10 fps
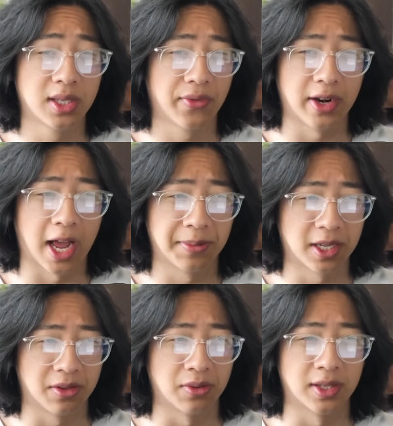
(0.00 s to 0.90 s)
there's different
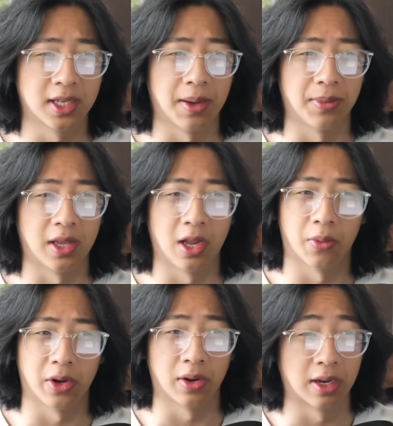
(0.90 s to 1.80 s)
apps that do the same
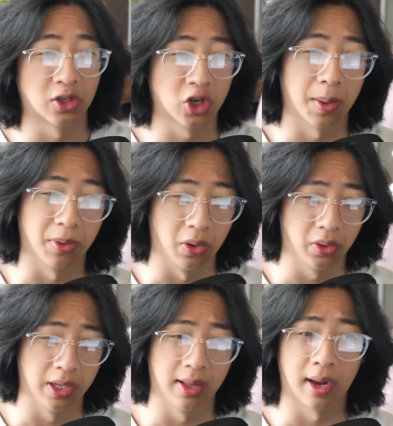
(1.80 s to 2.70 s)
thing where you can shop
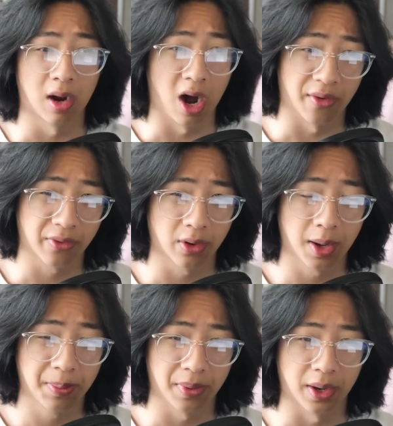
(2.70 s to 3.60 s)
locally, like
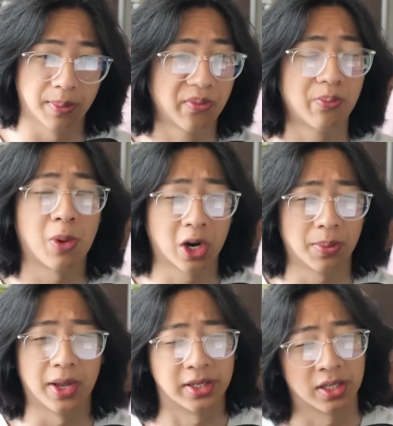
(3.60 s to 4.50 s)
OfferUp, but
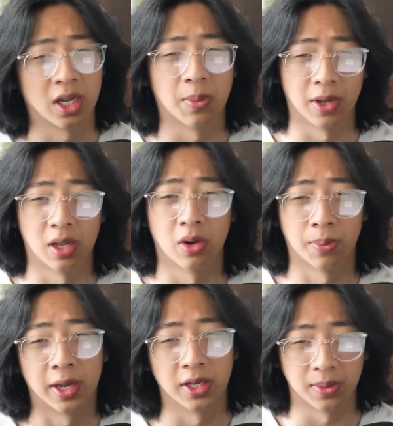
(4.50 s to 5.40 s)
Marketplace is going to be
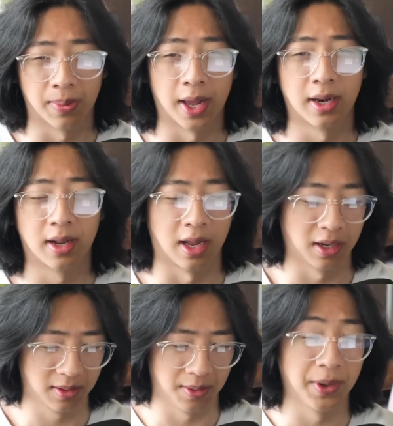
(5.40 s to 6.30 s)
your biggest bet,
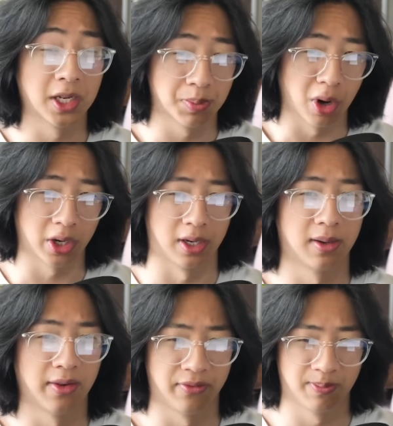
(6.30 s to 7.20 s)
like the biggest
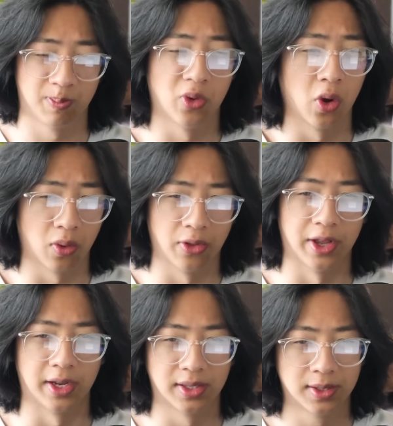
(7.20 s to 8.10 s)
market of local
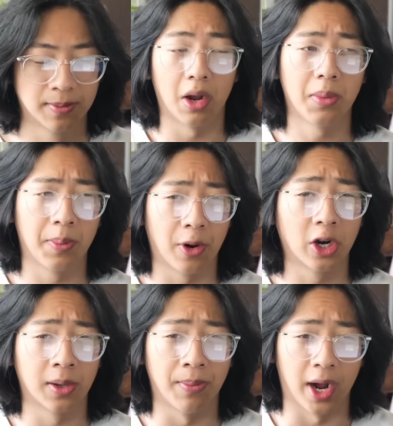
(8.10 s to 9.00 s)
things. Now, I'm a
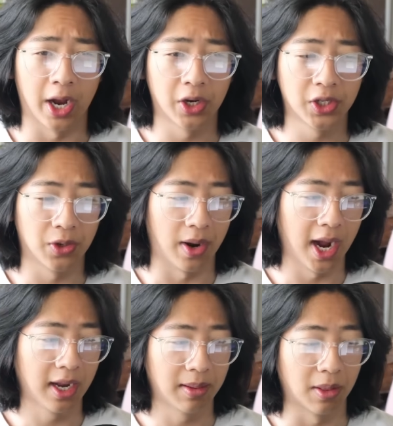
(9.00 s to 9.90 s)
bargain buyer, so
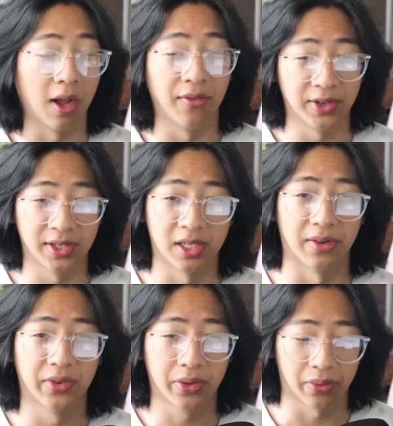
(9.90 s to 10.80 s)
I love to
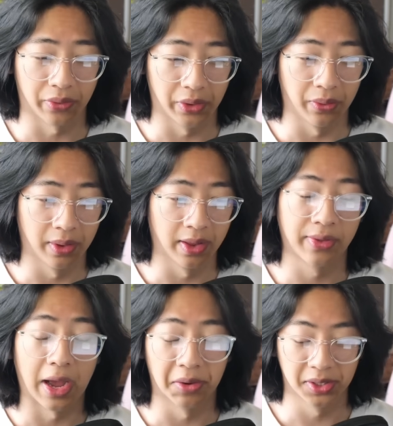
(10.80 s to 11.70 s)
sift through
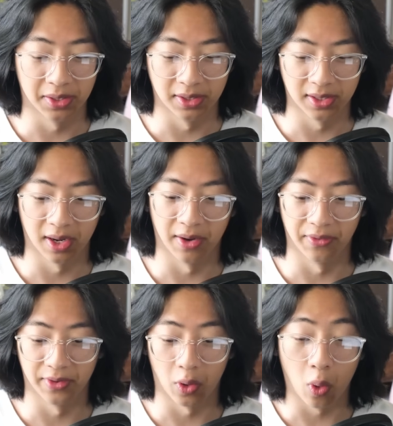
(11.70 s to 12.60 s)
the thousands of